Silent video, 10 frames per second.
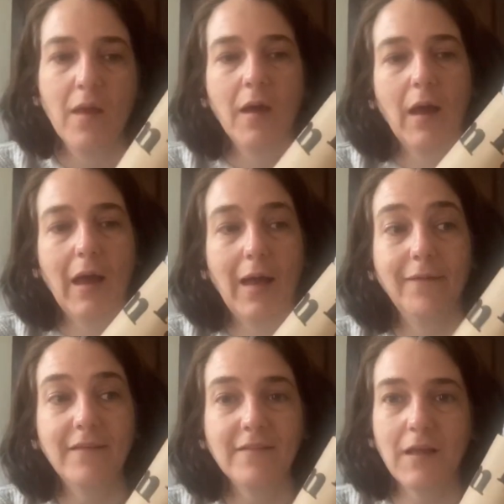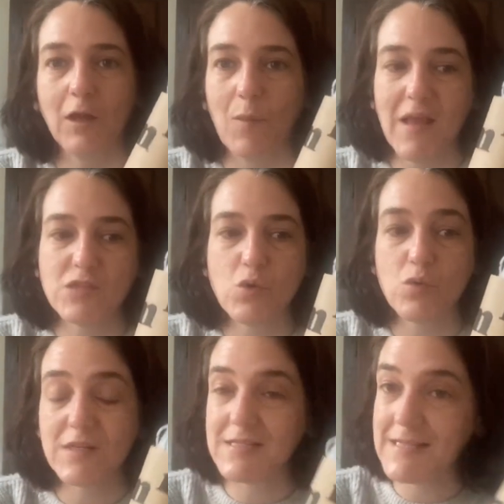And this colourway is
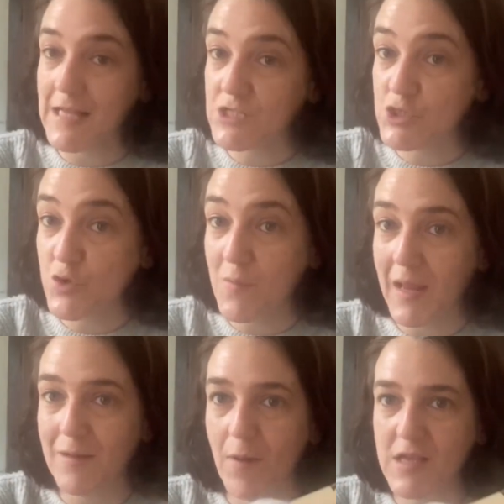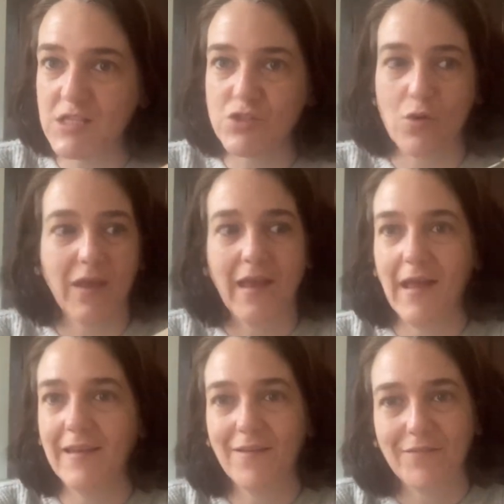called Satsuma in My Stocking.
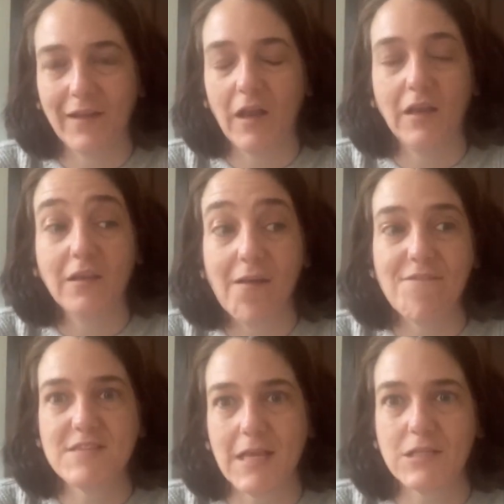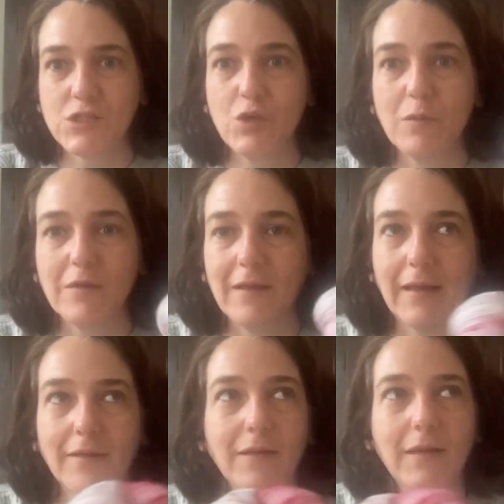I love that. I love Satsumas.
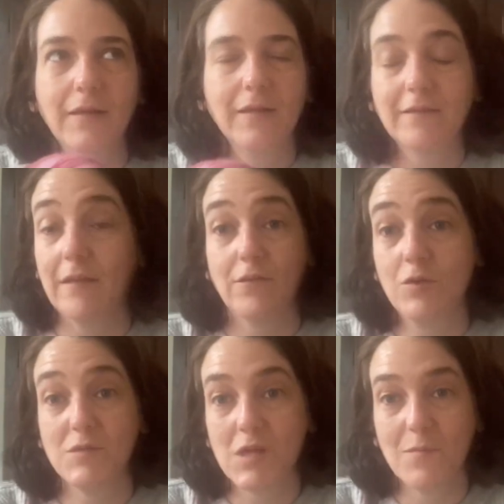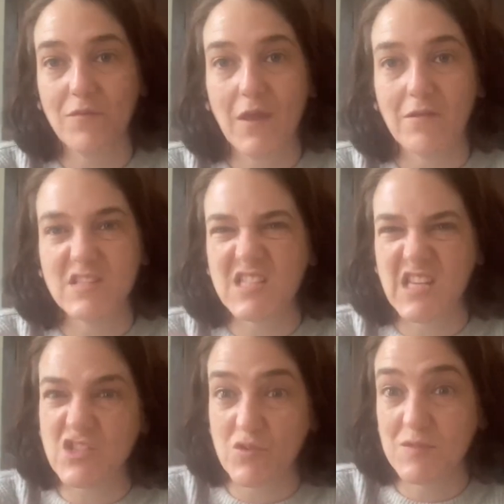Like Satsuma time of year
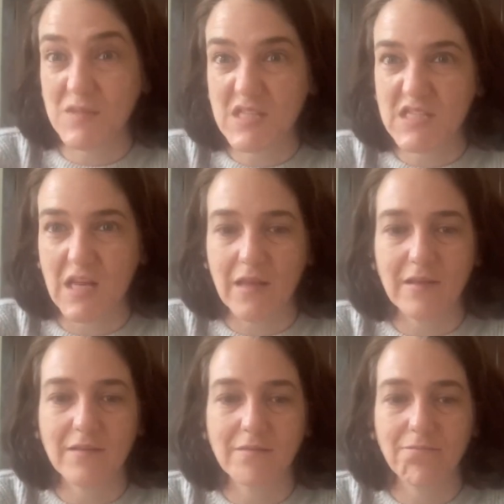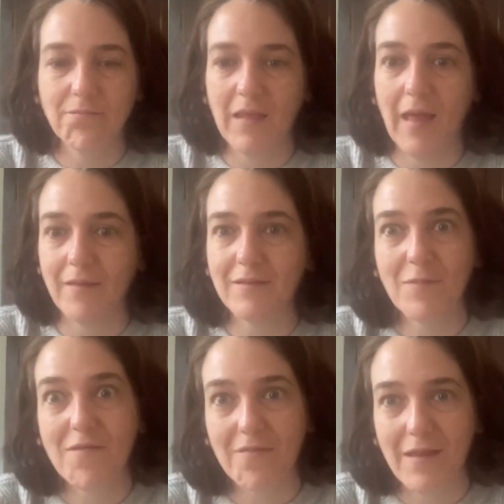is Christmas, isn't it? It's
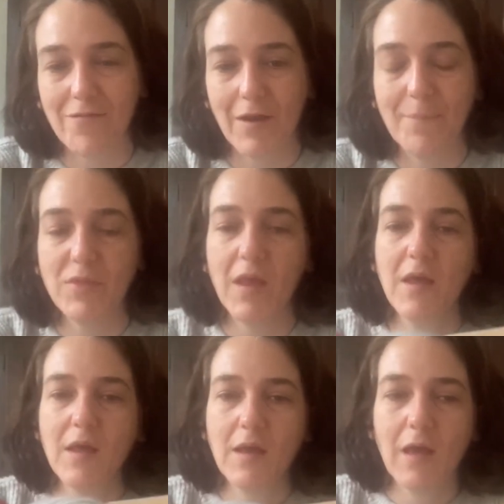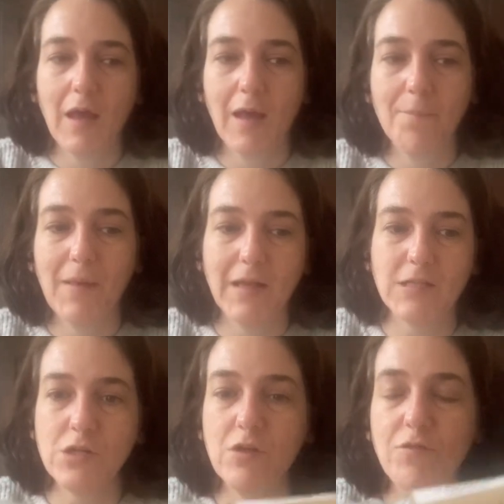my favourite. And I
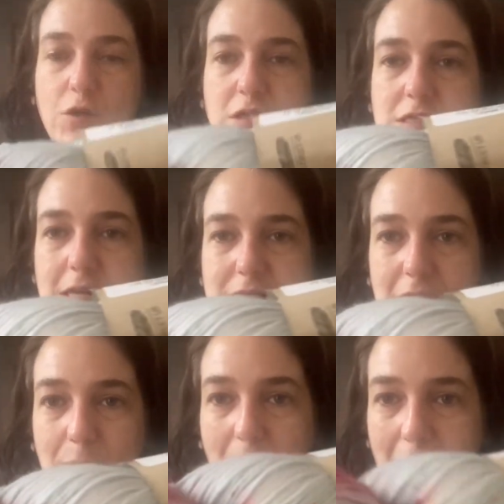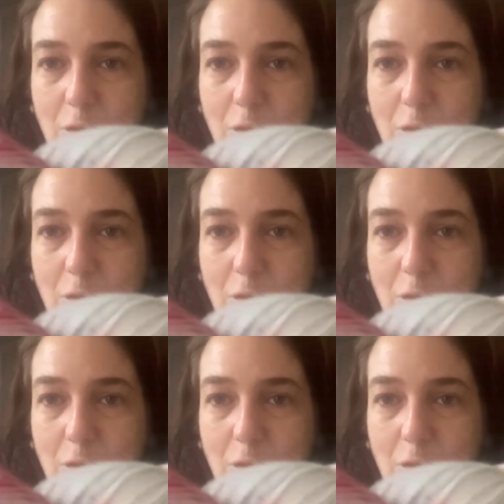don't know if you can see, it's like a pale